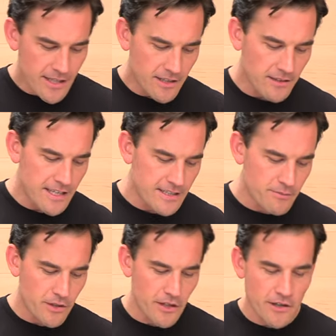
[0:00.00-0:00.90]
The lane
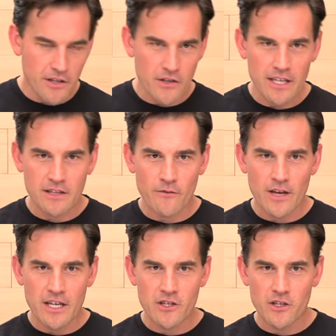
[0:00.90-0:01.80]
splitter, you get the
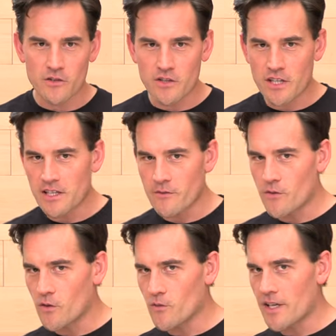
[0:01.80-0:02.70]
face shield, you get the
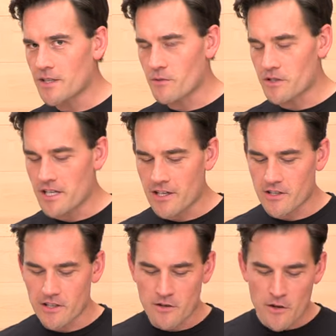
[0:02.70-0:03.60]
full face
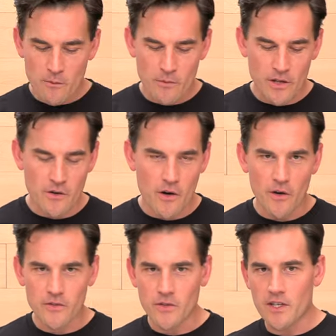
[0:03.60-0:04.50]
protection, but you
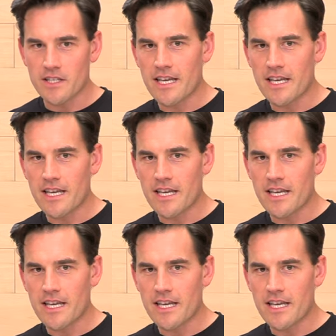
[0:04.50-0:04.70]
also get